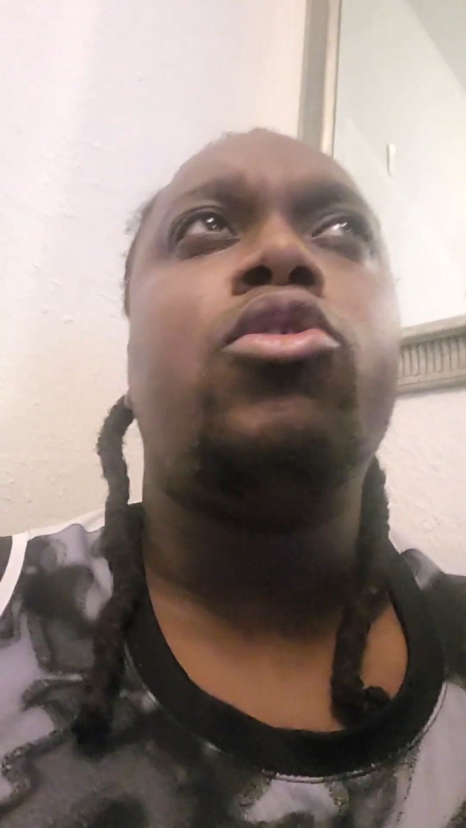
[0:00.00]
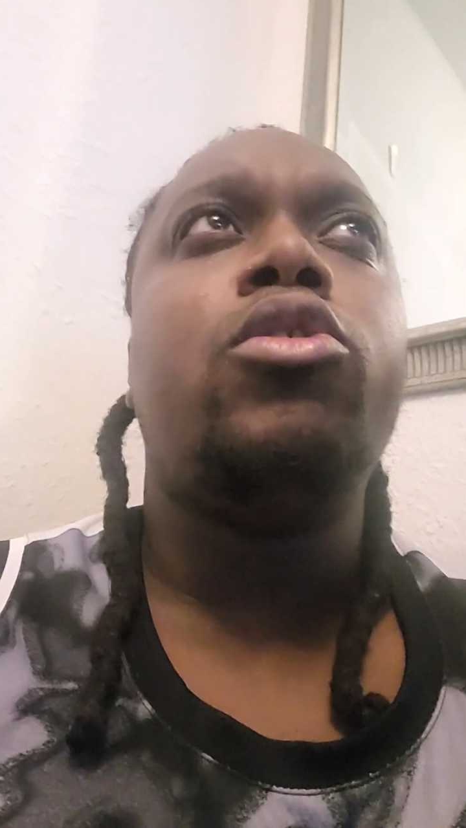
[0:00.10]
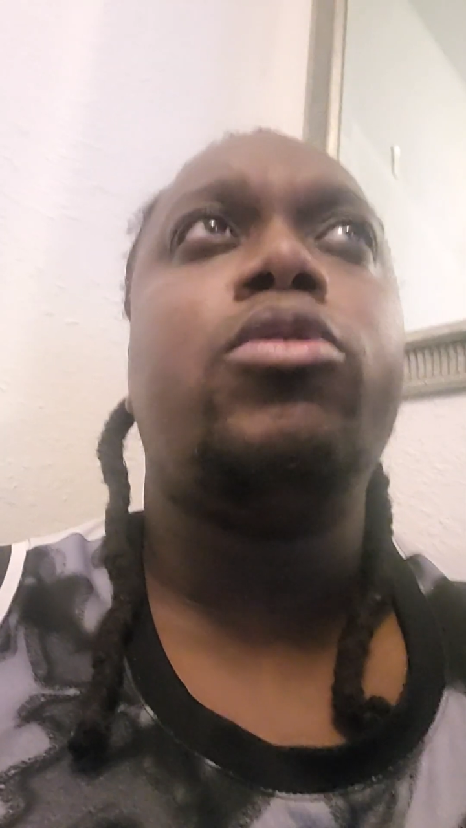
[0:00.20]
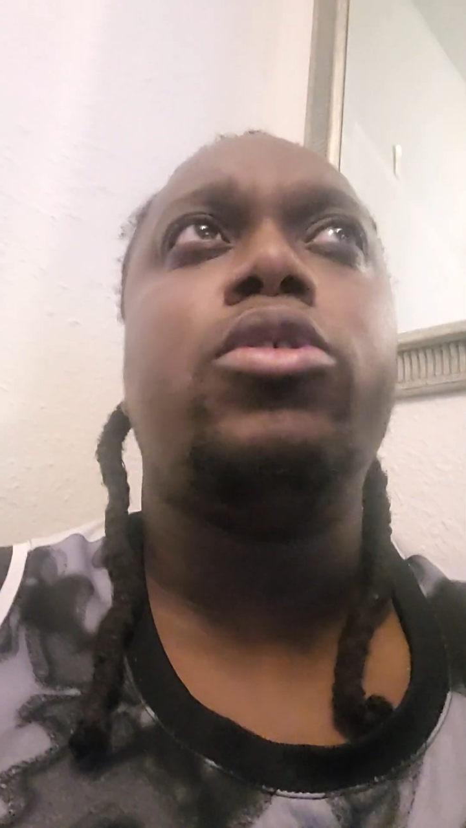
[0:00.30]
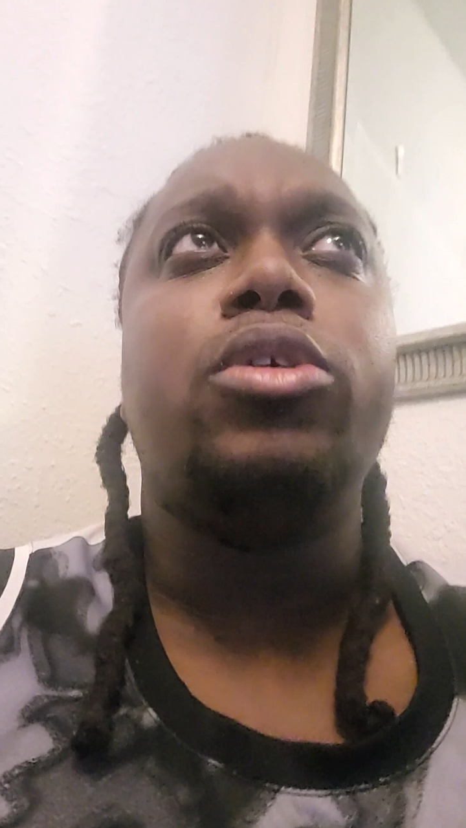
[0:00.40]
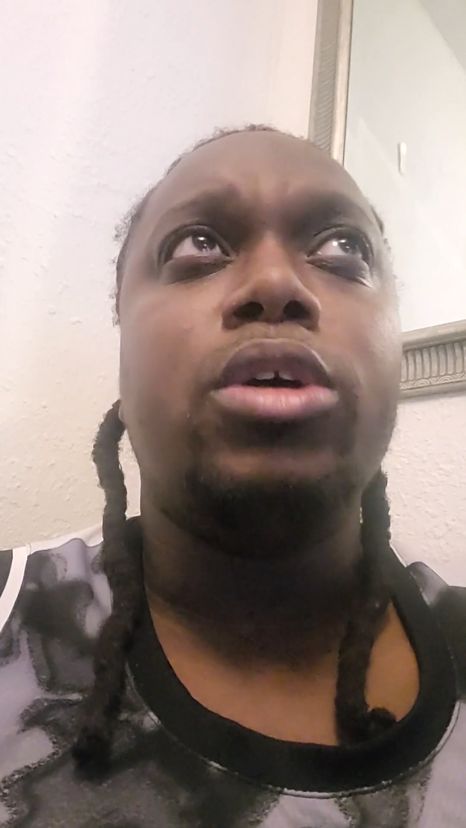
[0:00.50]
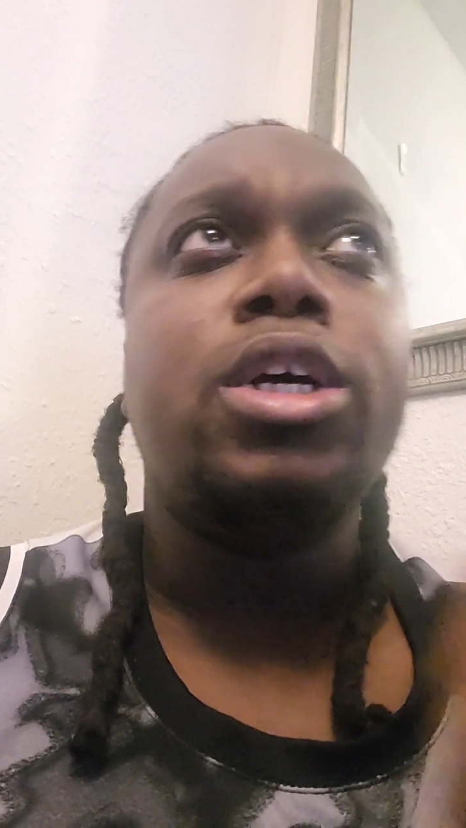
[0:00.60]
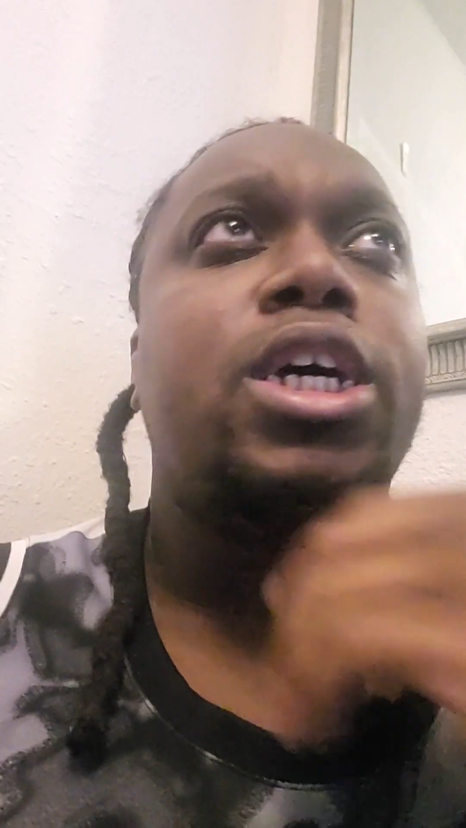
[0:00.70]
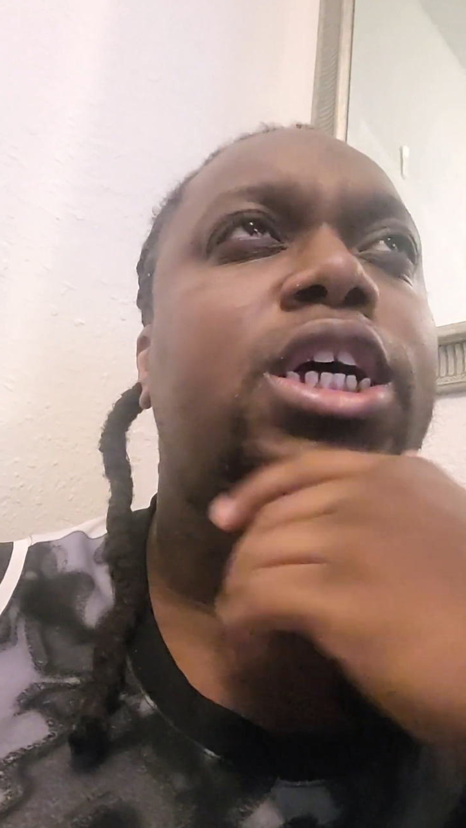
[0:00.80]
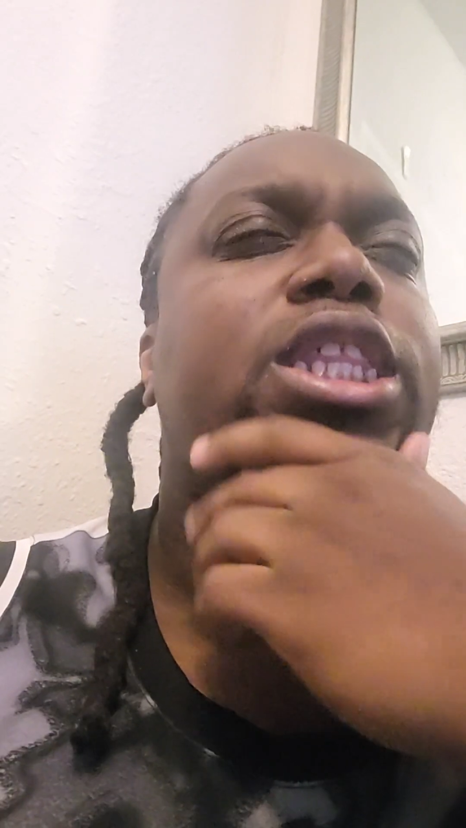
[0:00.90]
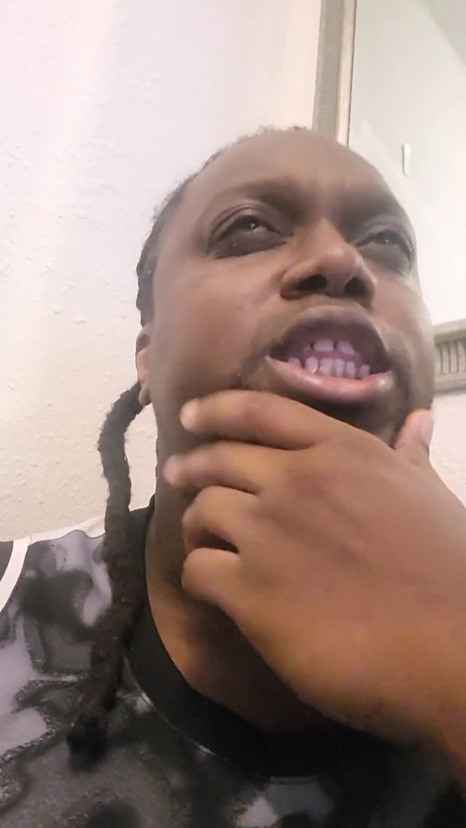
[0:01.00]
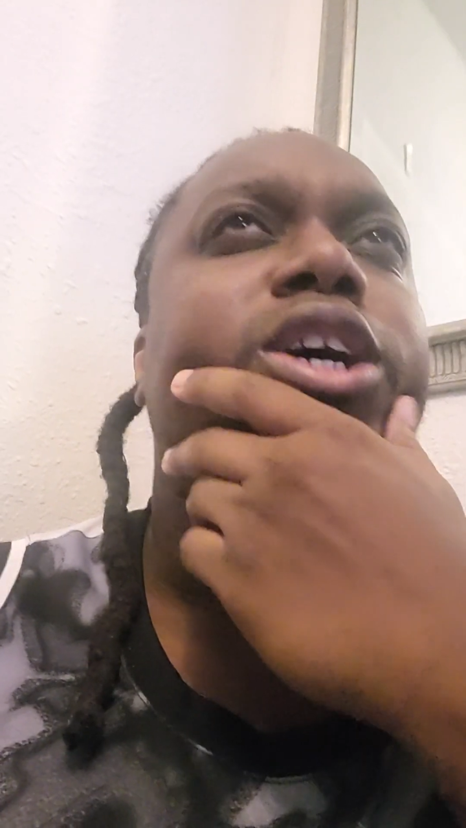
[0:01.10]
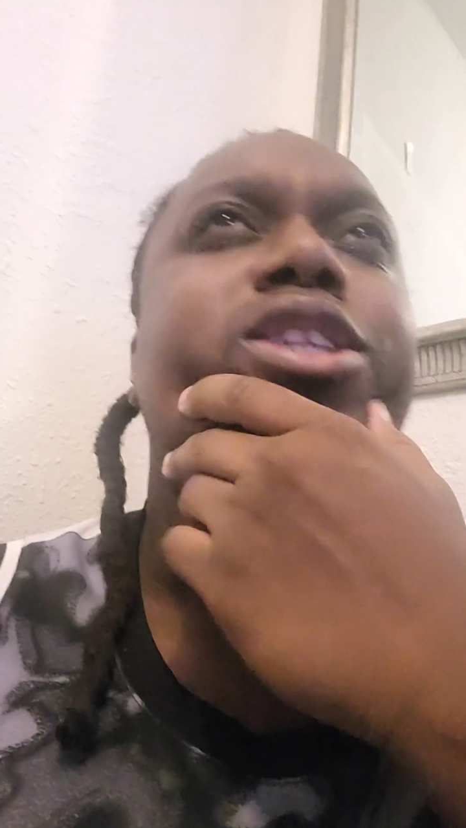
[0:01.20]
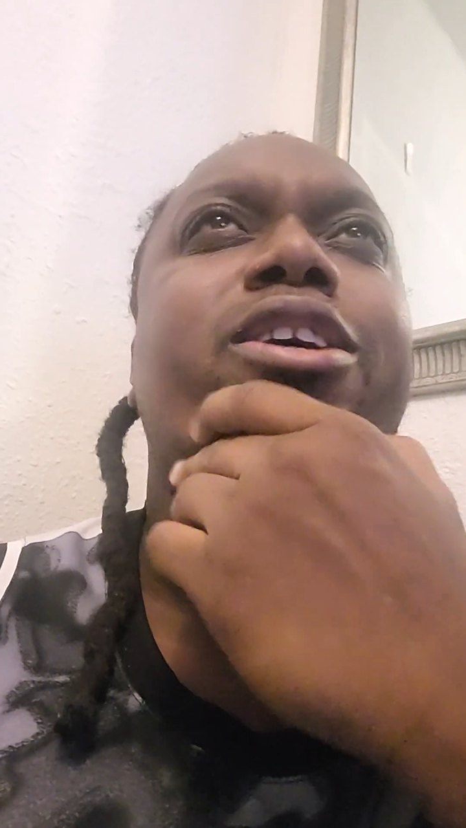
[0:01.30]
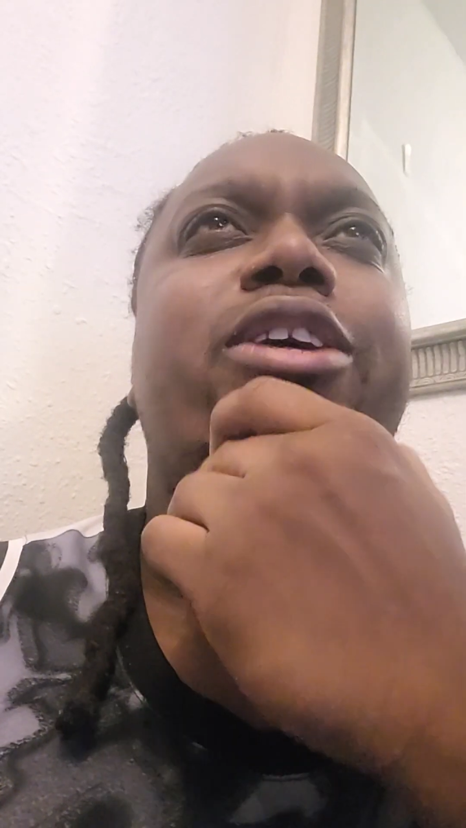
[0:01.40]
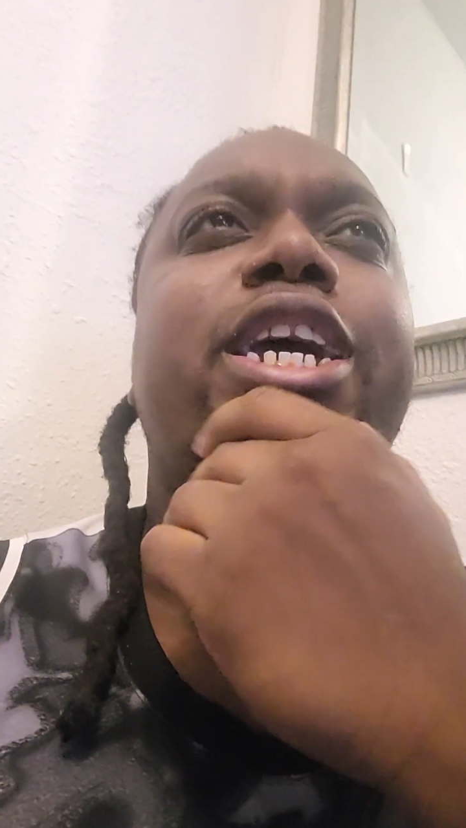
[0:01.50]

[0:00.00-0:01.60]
aura, their